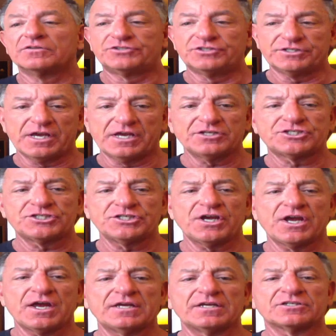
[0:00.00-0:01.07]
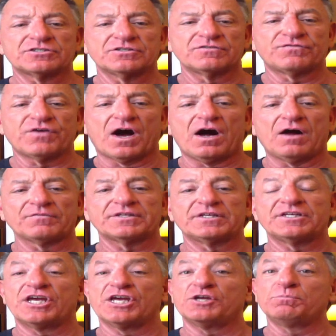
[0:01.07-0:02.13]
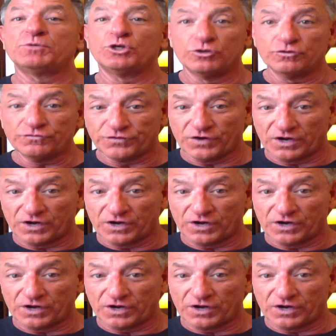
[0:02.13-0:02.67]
DHEA is involved in immune